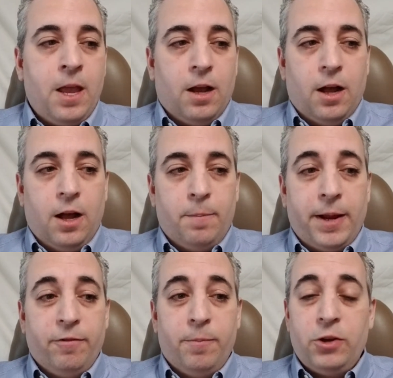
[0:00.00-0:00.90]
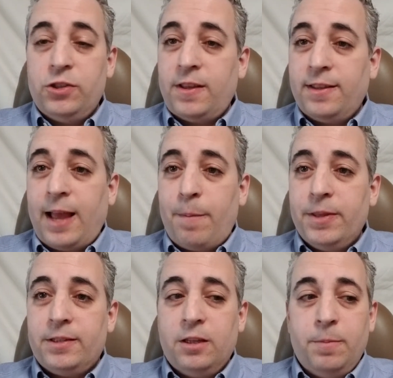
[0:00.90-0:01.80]
My information is on the top of
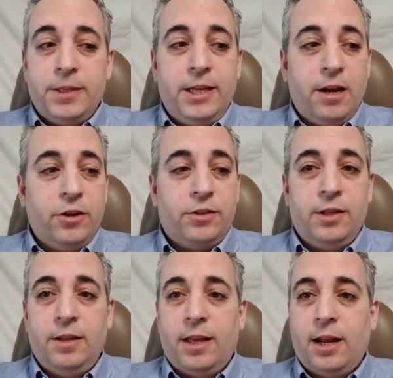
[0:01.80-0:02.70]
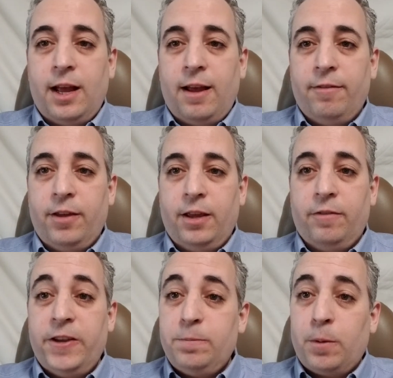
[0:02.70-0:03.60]
the syllabus here. You see that I have a
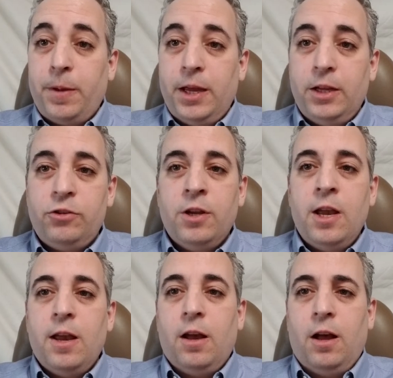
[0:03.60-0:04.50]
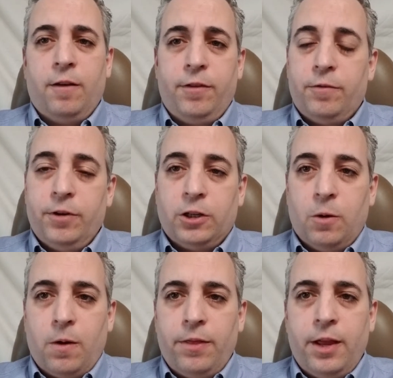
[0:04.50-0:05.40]
Facebook page. Feel free to
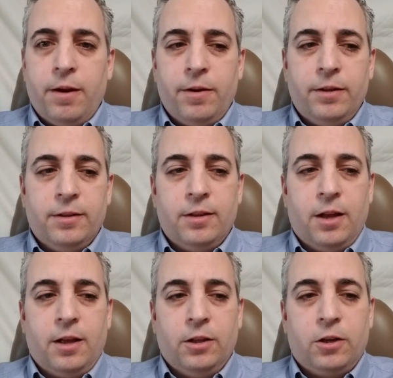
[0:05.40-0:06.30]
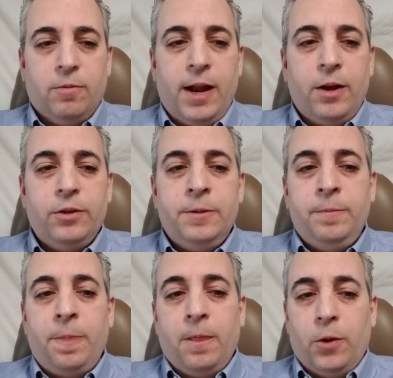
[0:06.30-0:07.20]
go on there and look around.
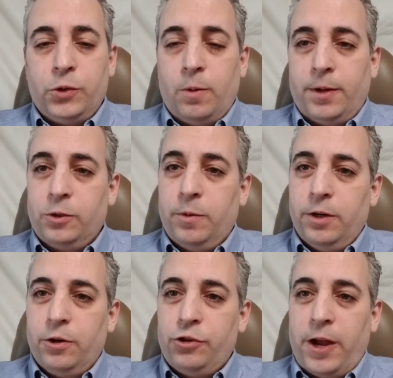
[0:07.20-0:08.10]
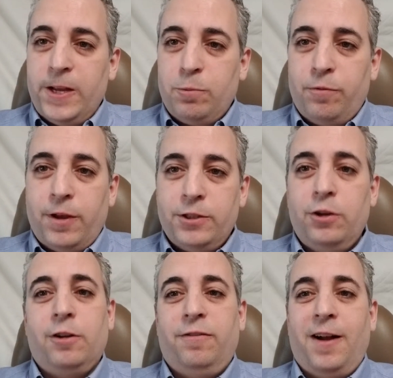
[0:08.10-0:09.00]
Also, I'm on Twitter, Giants Professor.
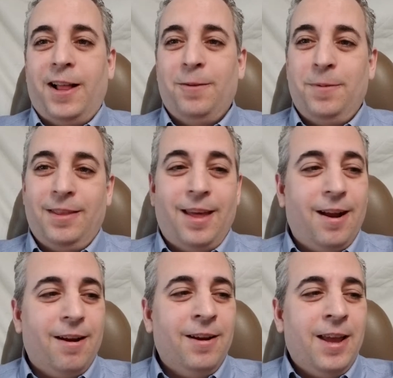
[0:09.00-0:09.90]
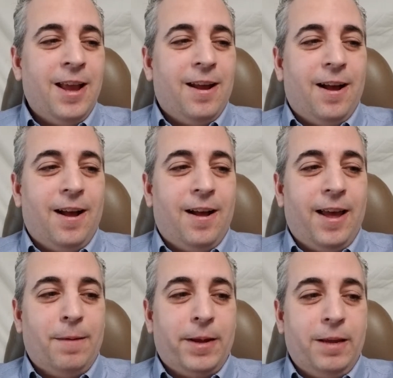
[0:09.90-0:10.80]
You can follow me there.
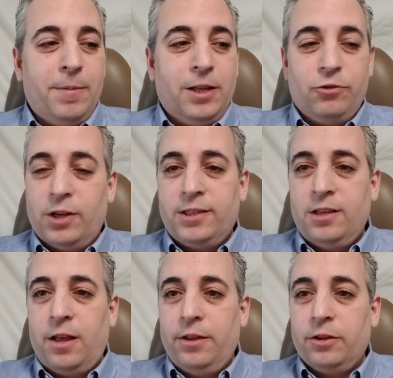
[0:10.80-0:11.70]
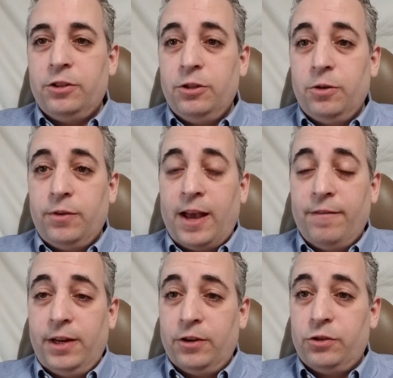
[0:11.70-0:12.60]
And my email address is on there too. If you have
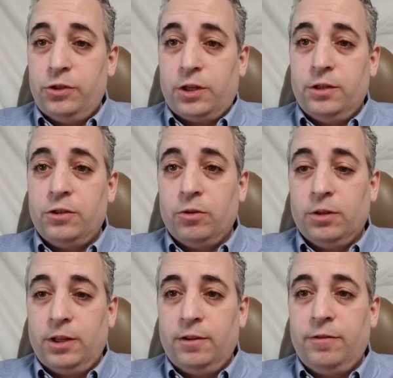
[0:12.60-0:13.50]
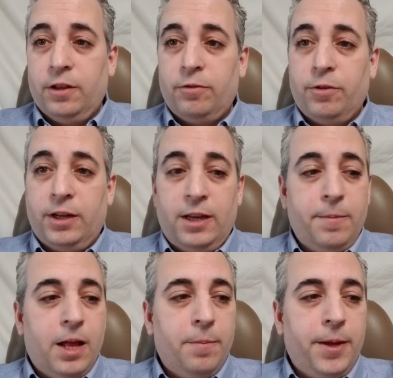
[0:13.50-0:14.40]
any issues, you can certainly feel free to
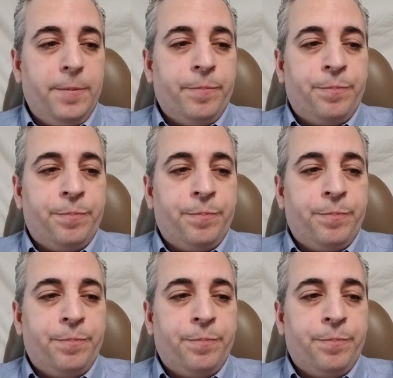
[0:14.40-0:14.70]
email me.